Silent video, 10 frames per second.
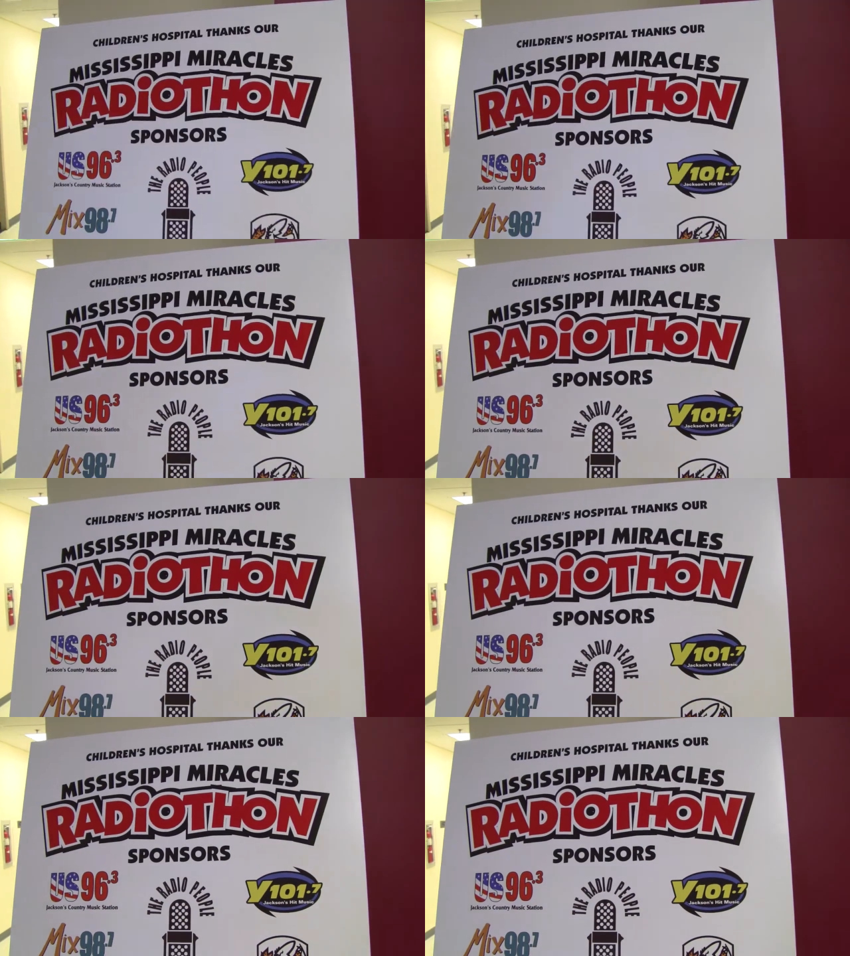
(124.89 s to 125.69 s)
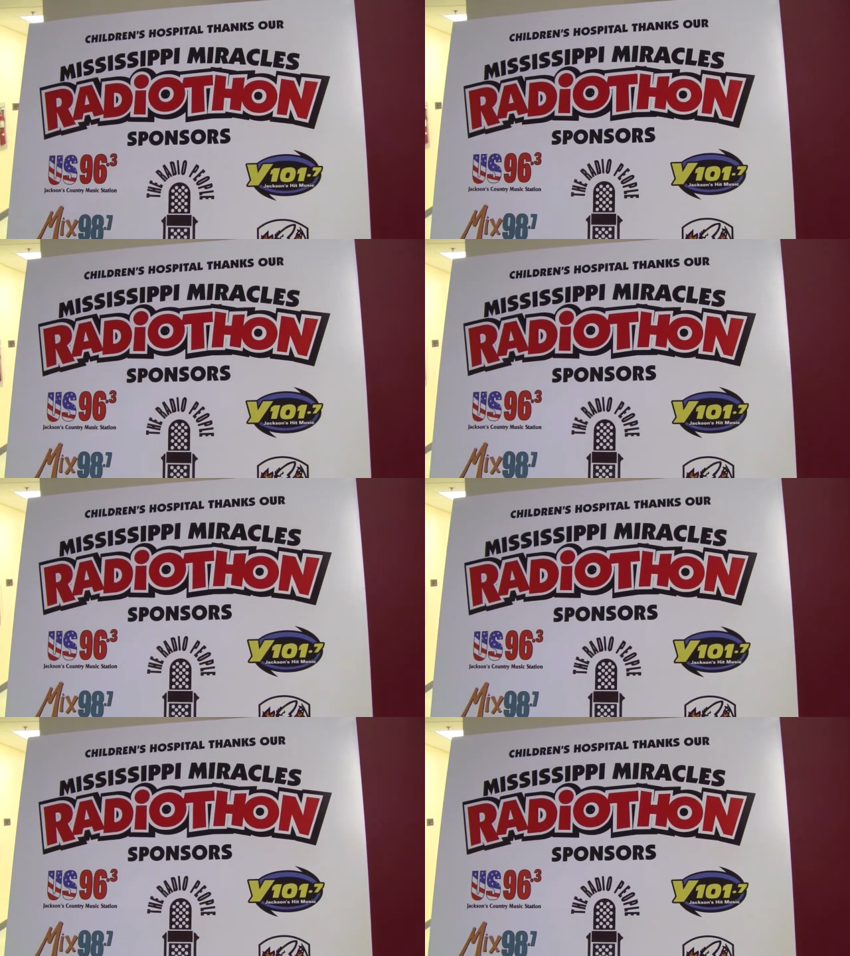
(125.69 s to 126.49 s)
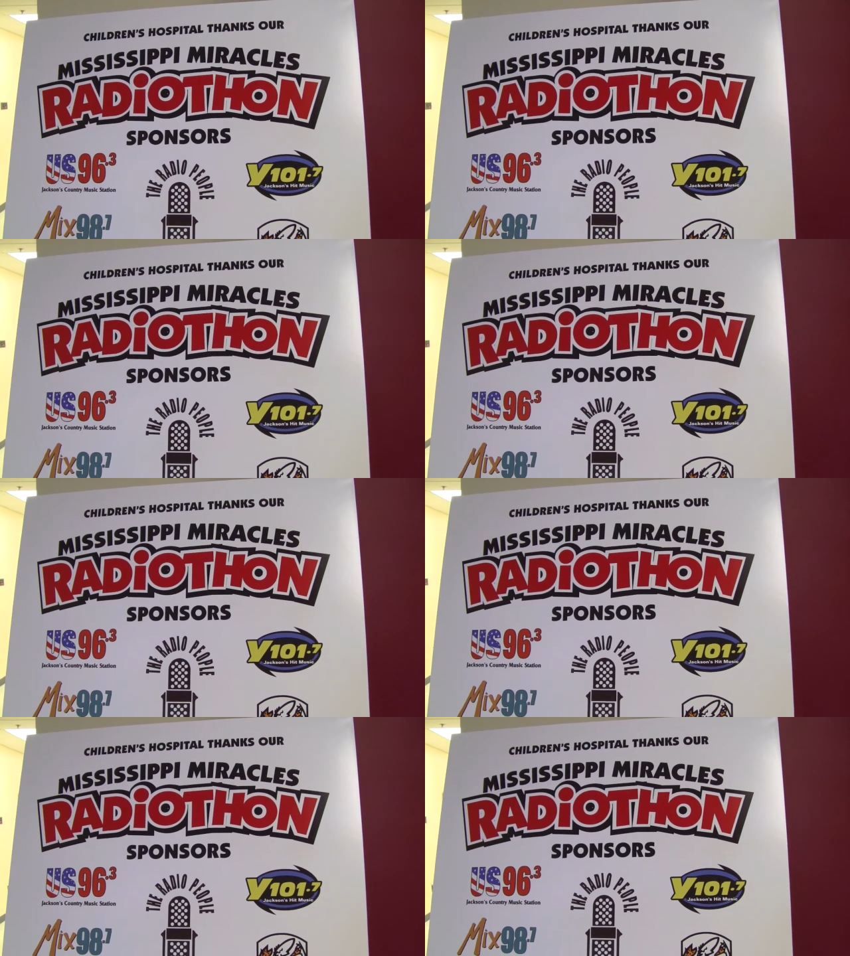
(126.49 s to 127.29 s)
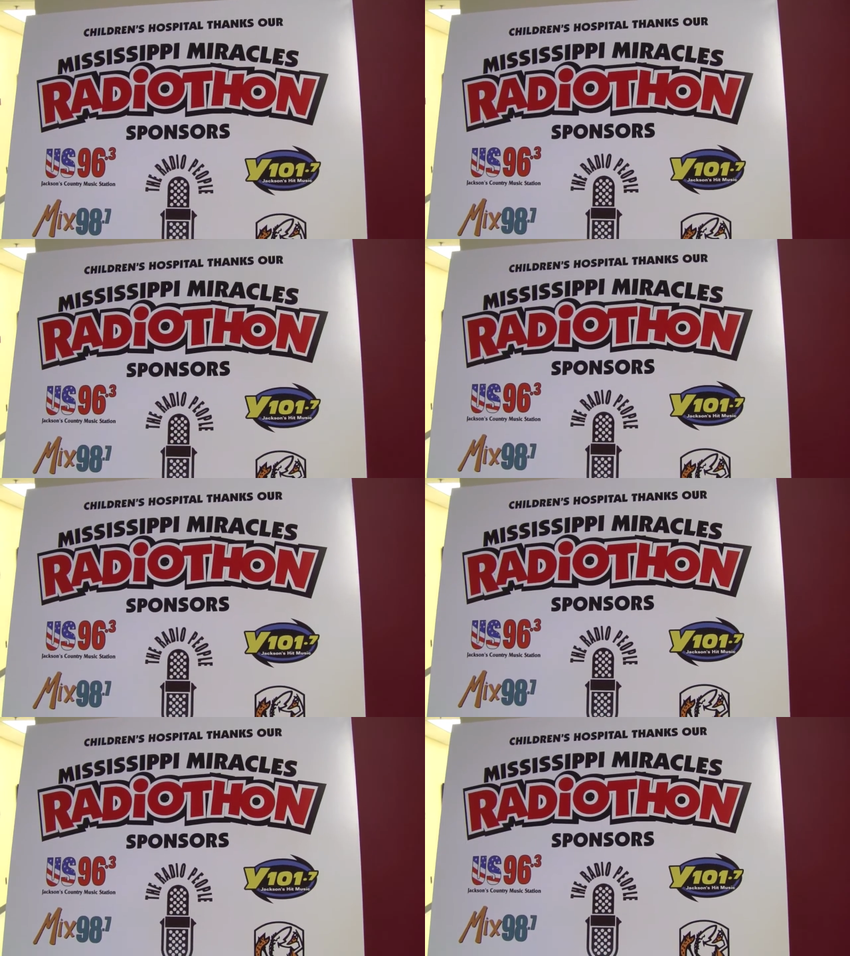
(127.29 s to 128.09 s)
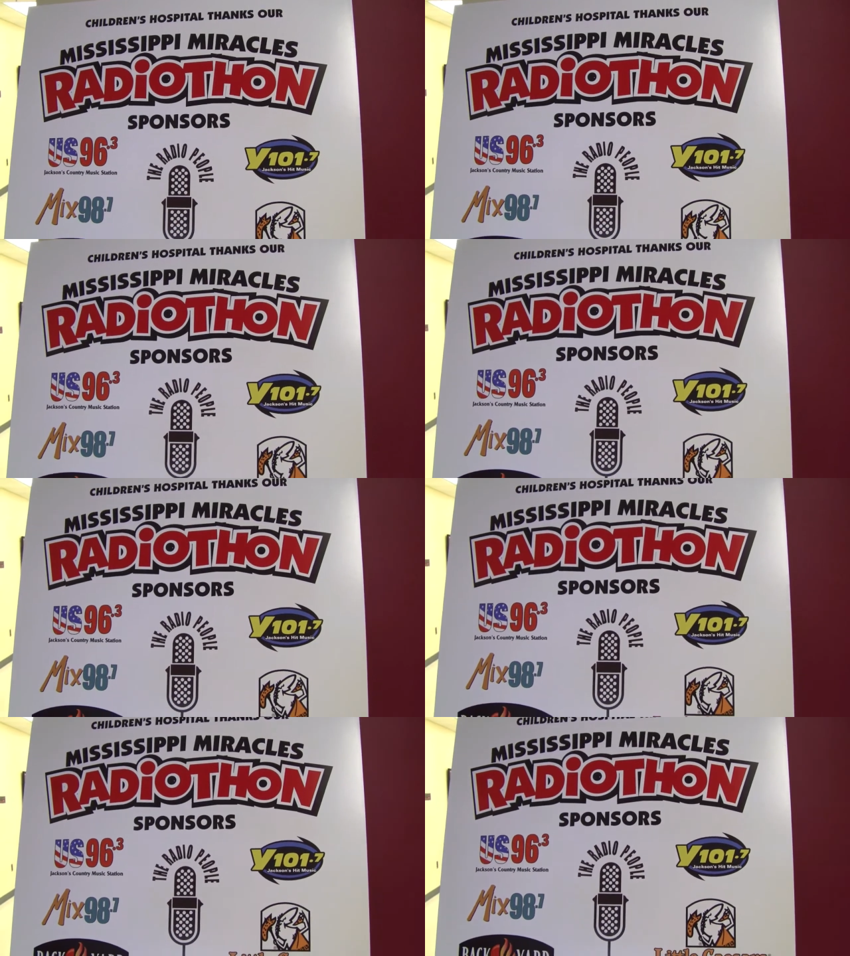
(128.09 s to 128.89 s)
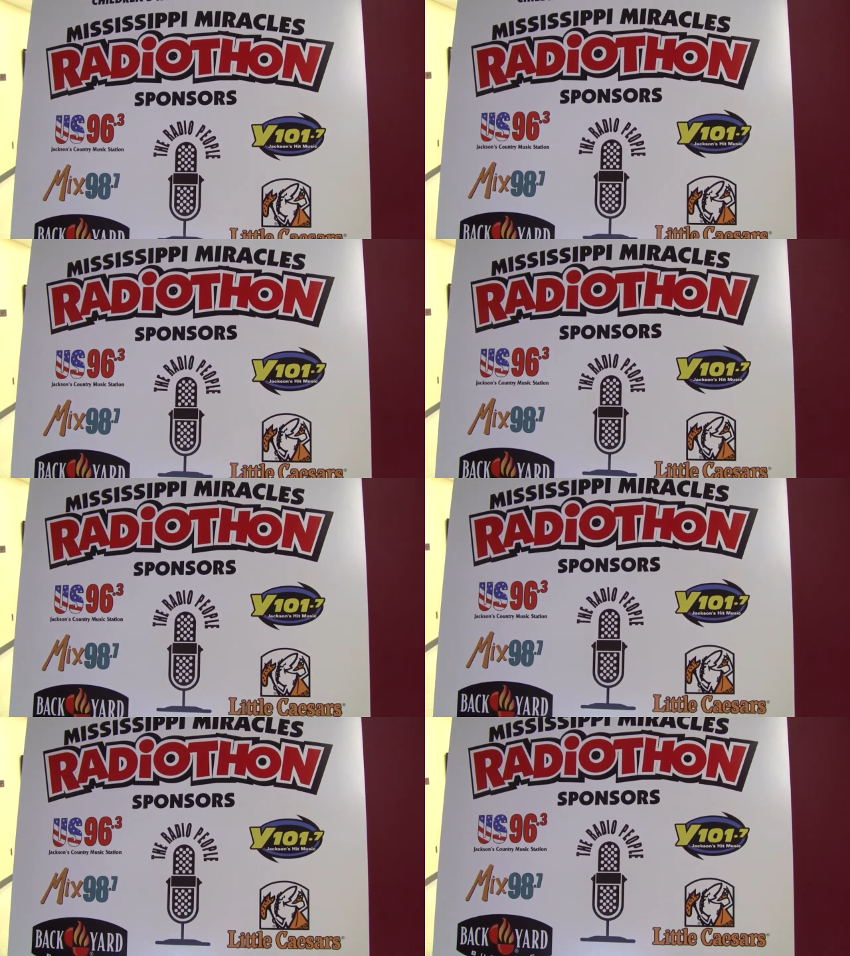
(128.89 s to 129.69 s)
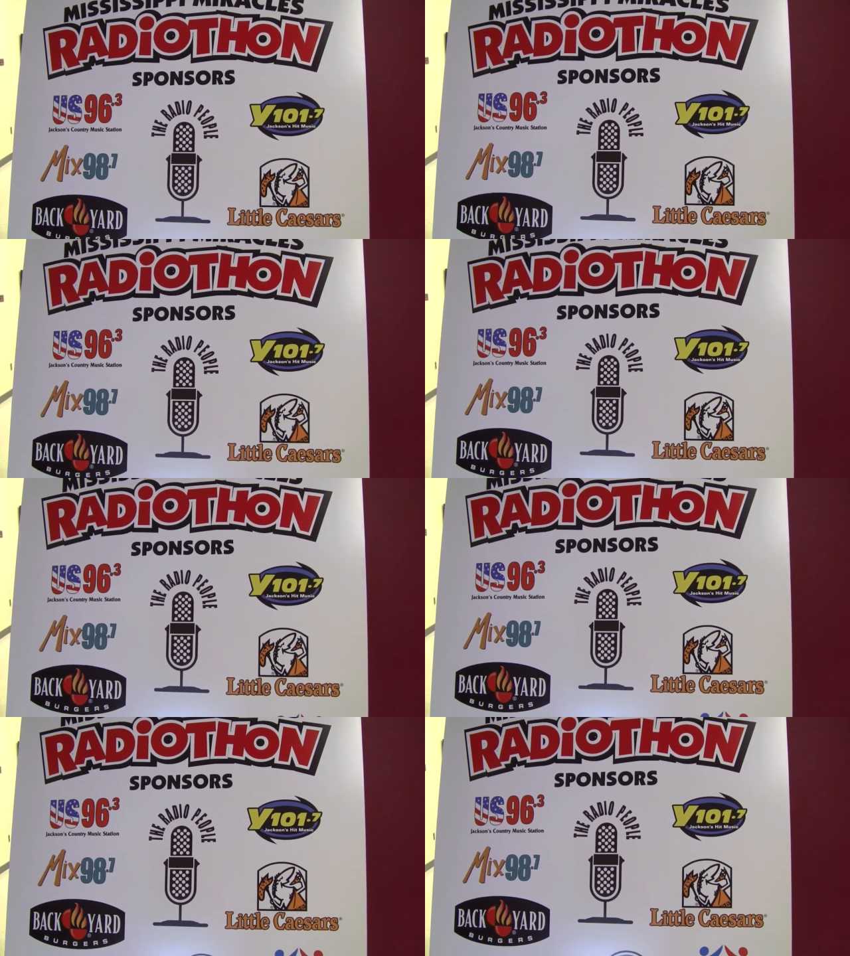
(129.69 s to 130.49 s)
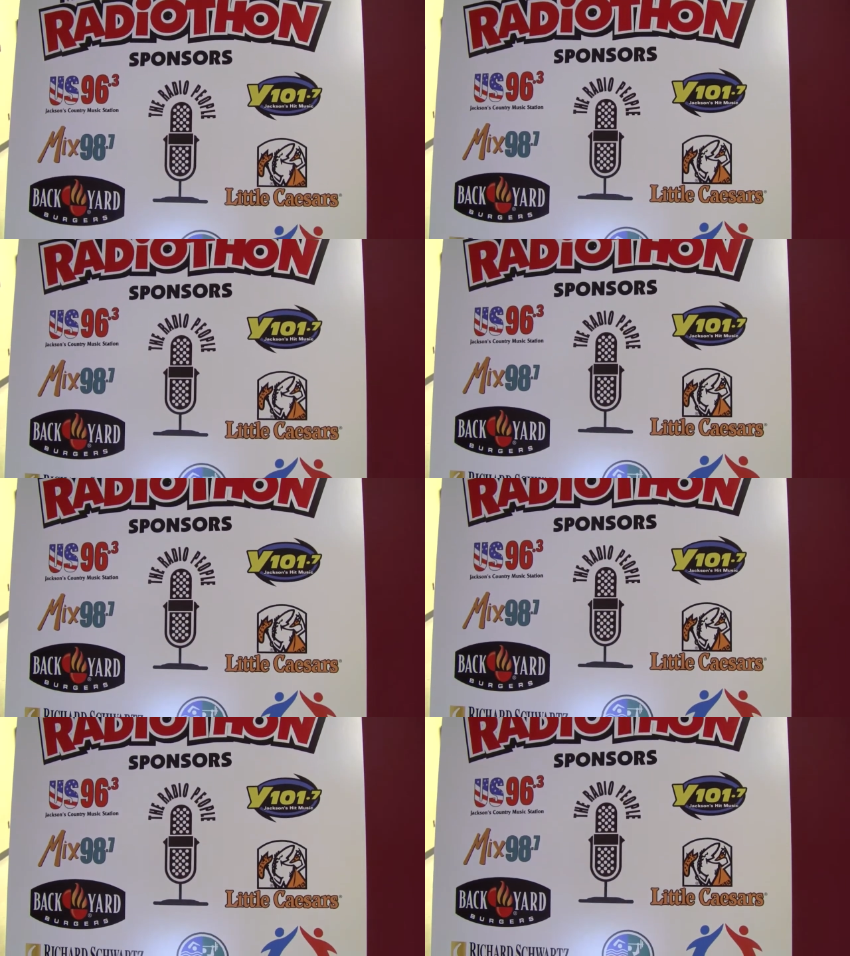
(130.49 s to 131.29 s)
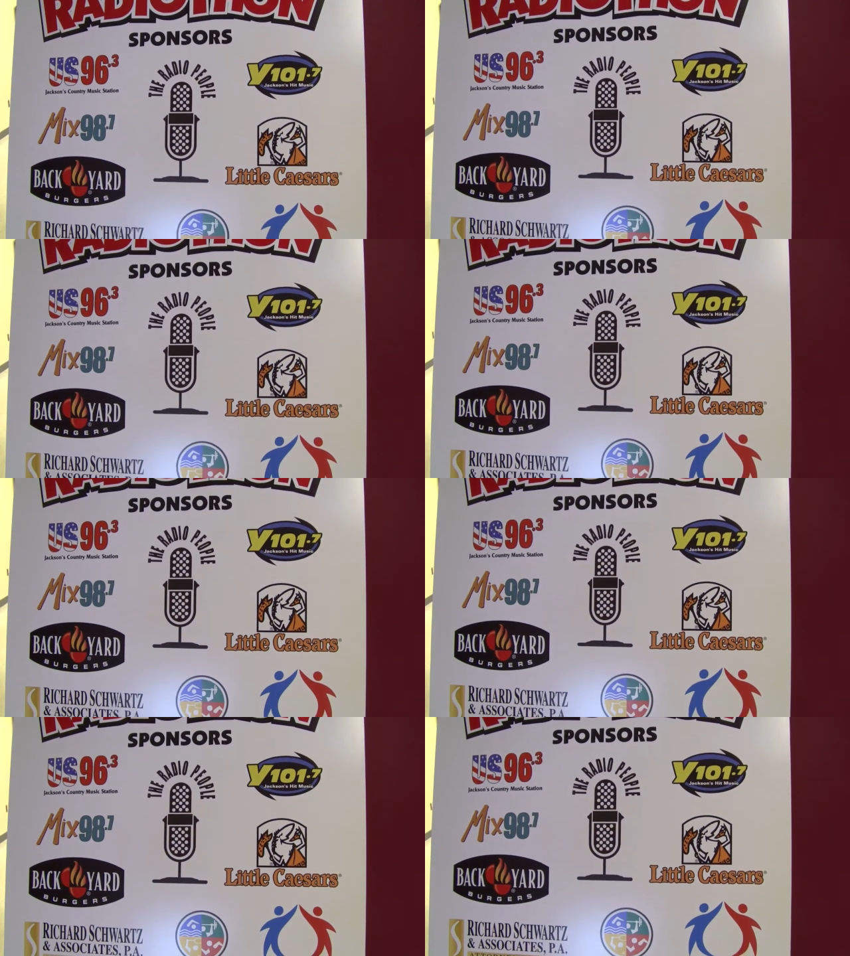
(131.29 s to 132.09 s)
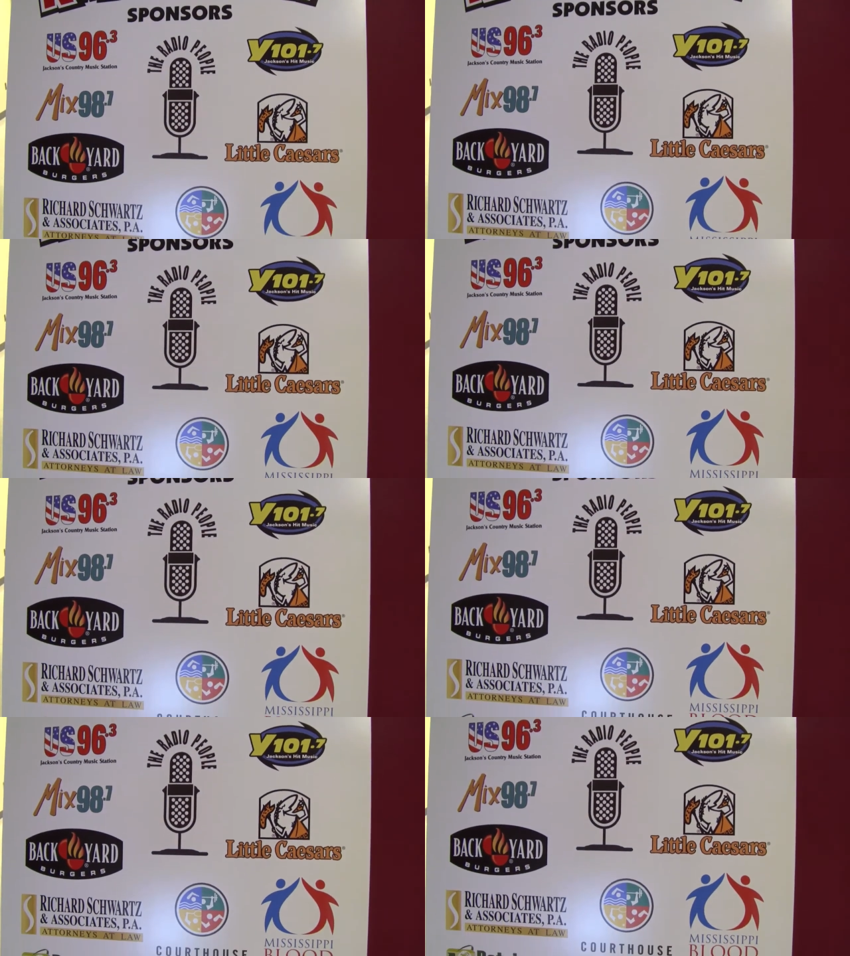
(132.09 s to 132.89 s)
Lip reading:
Nobody's mouth can be seen.